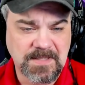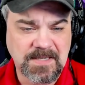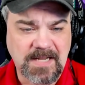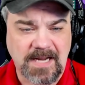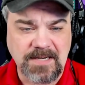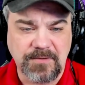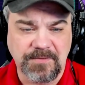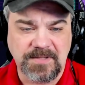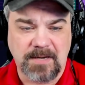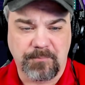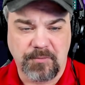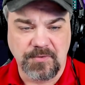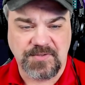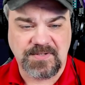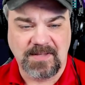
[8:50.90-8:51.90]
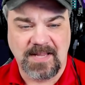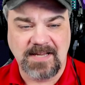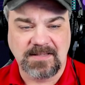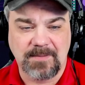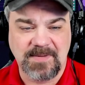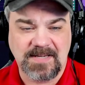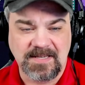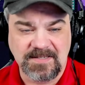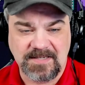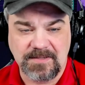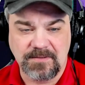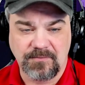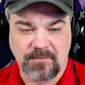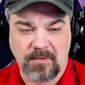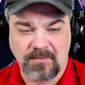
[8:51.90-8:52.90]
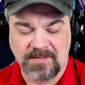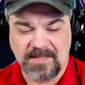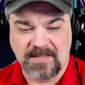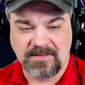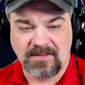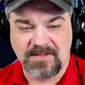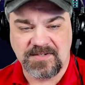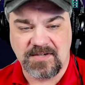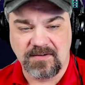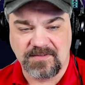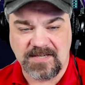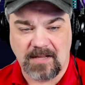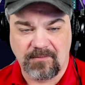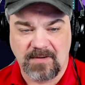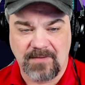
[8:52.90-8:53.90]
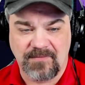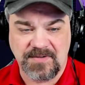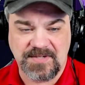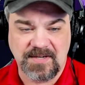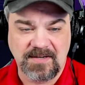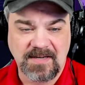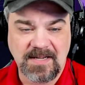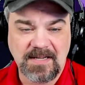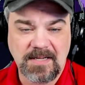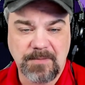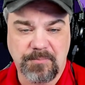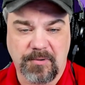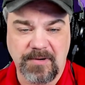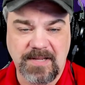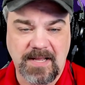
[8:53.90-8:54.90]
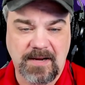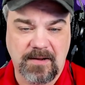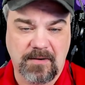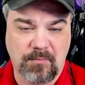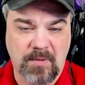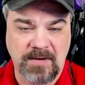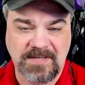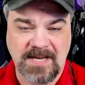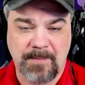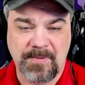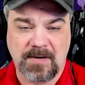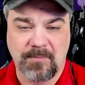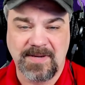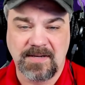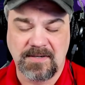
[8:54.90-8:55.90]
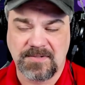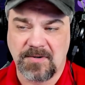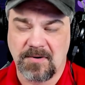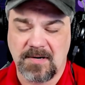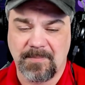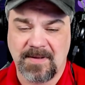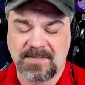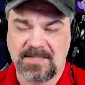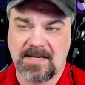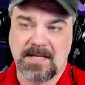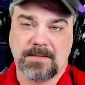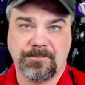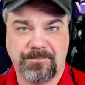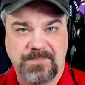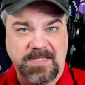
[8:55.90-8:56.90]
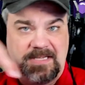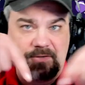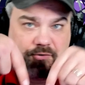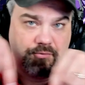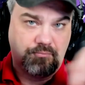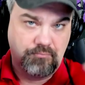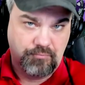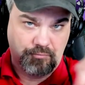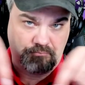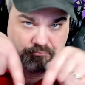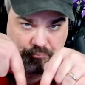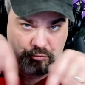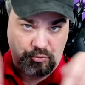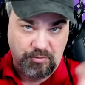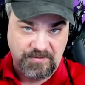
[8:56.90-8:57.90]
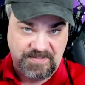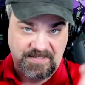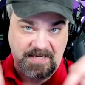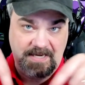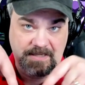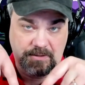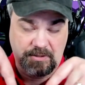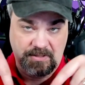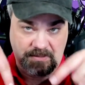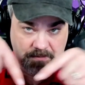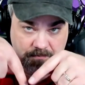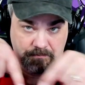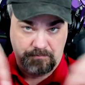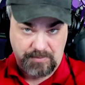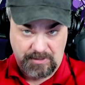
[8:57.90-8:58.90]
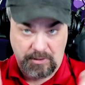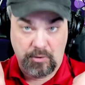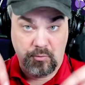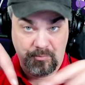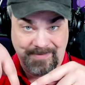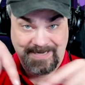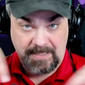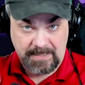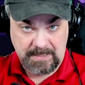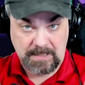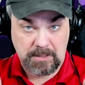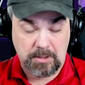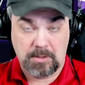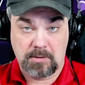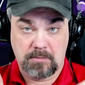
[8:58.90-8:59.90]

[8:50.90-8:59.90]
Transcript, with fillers: How you doing there, Bruce Lane? Let me continue rolling down the list here. Del Riverson, Poyetta. What topic are we going to talk about today? It should say just below me here.